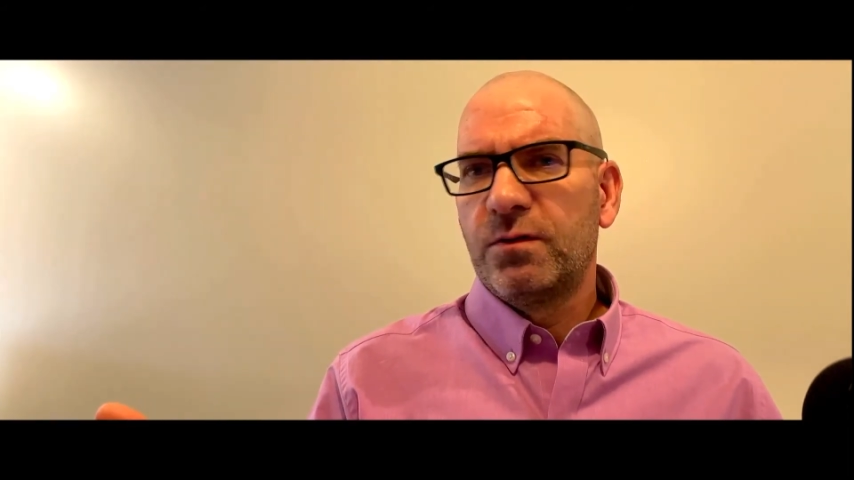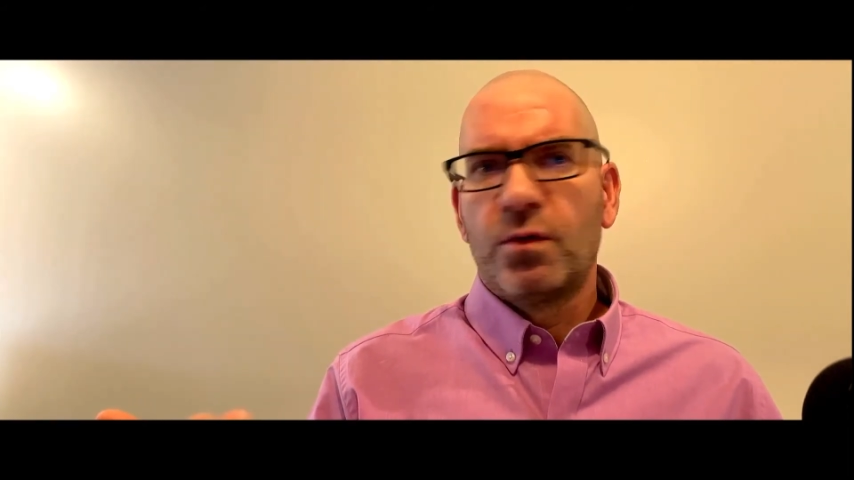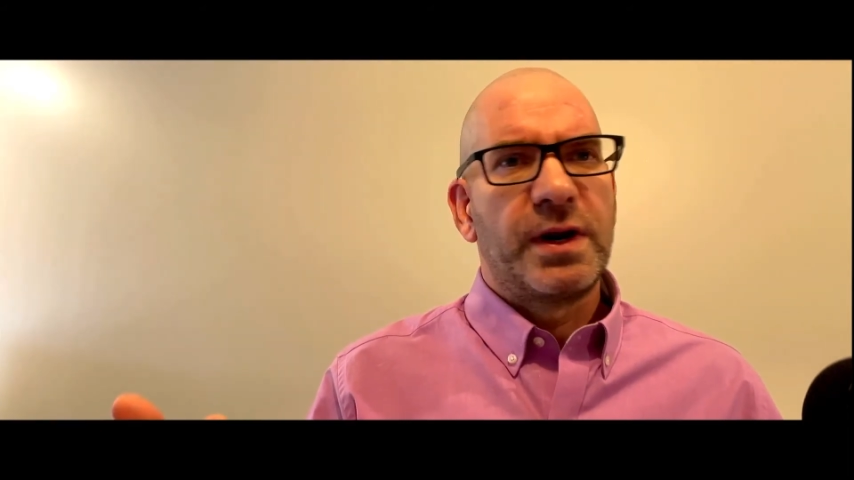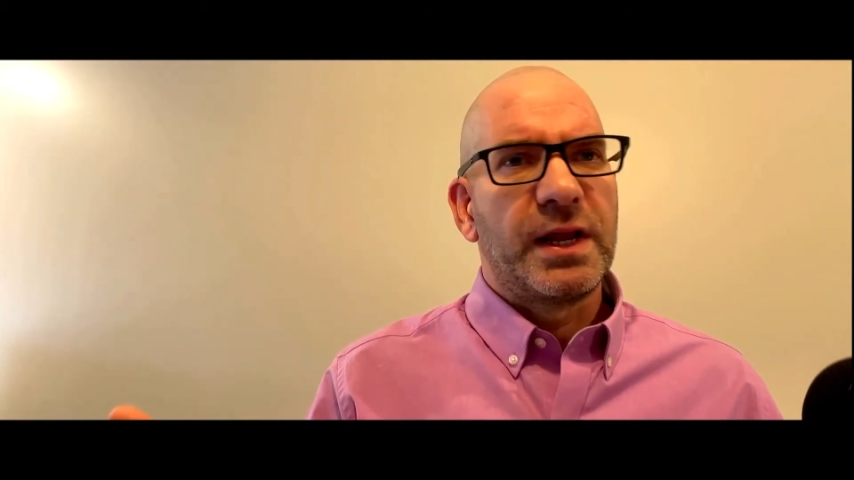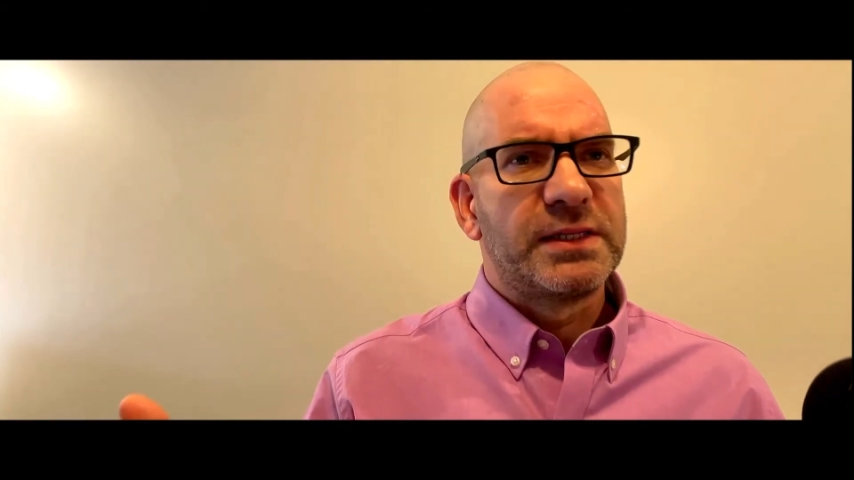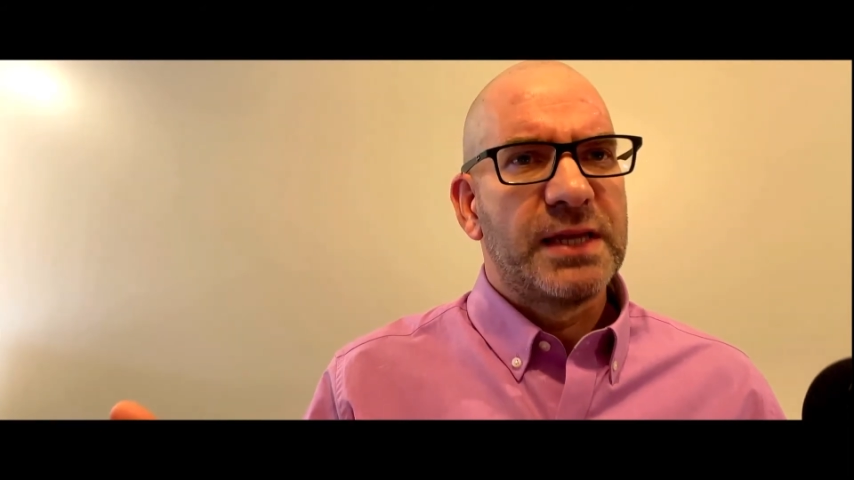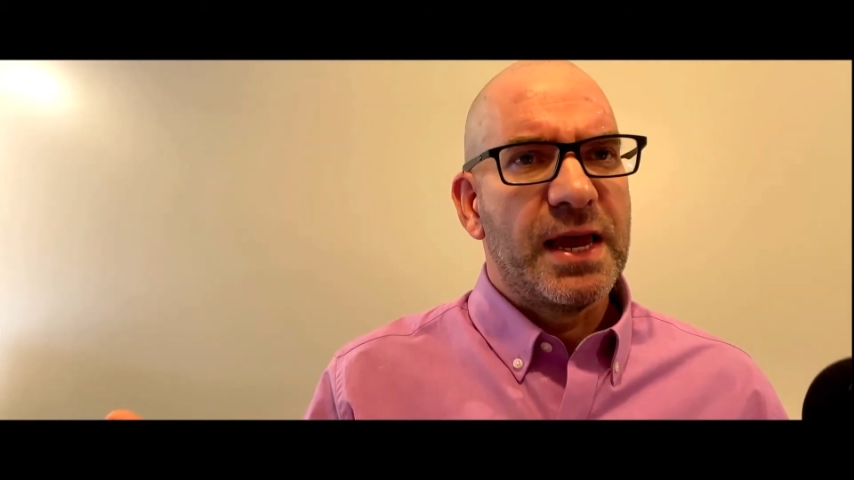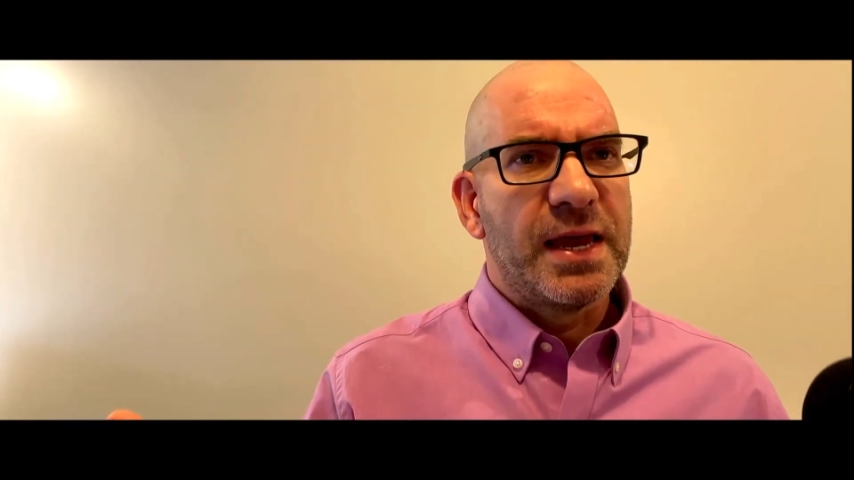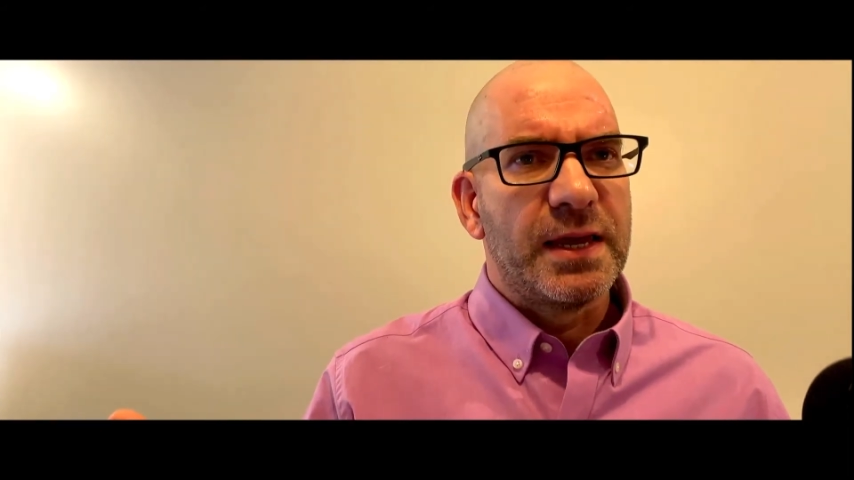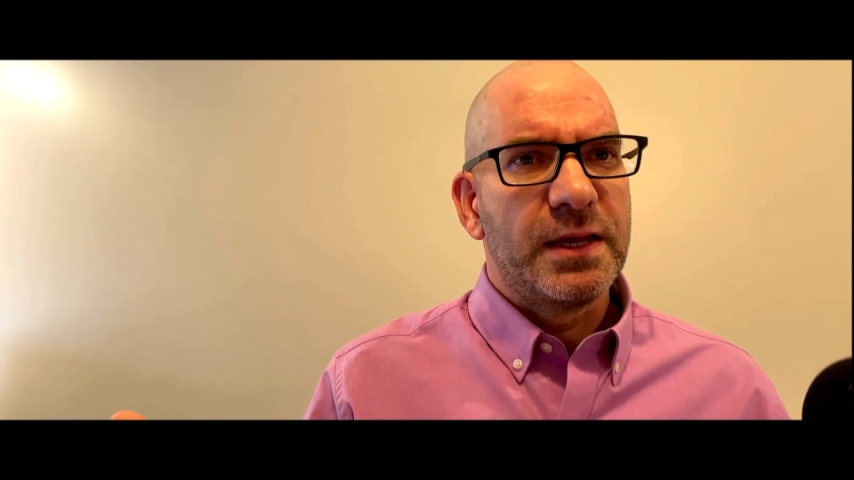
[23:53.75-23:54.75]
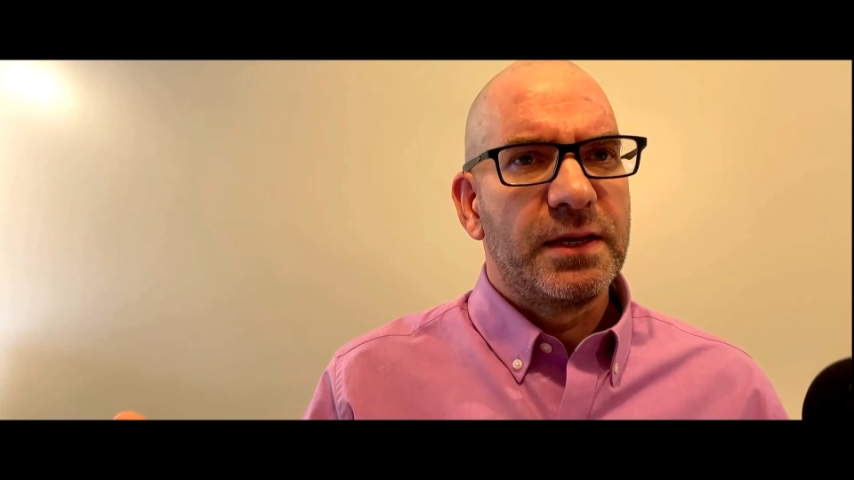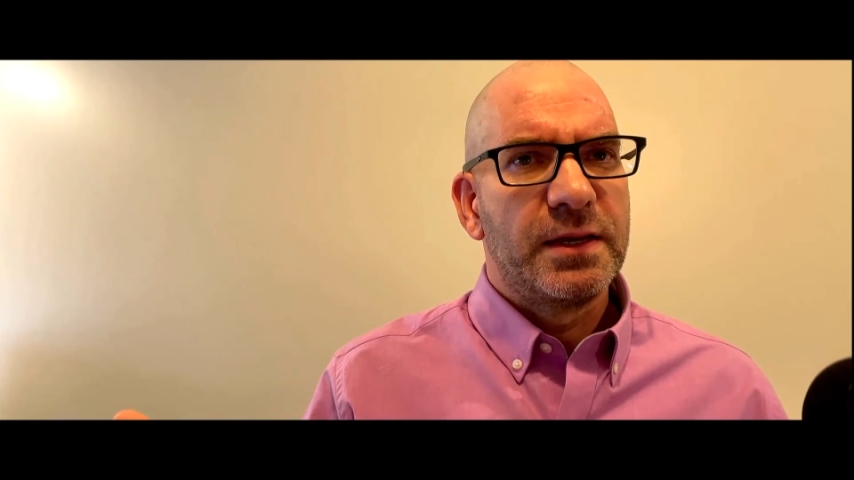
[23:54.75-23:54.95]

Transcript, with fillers: what did I say?